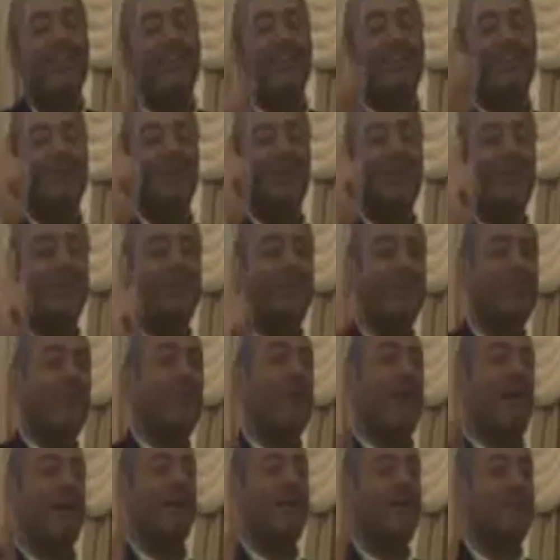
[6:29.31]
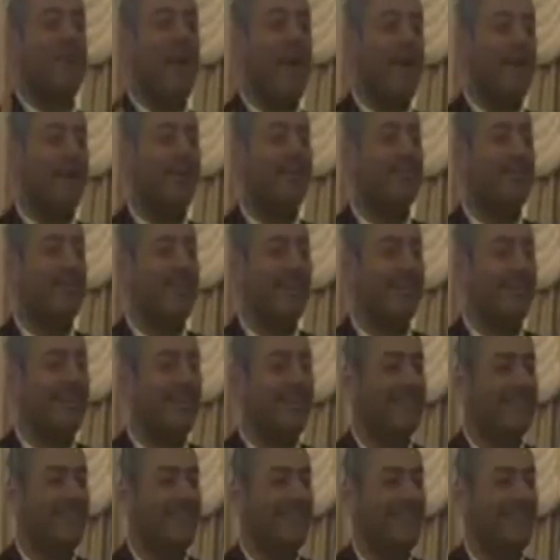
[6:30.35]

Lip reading: He told him, you are the manager.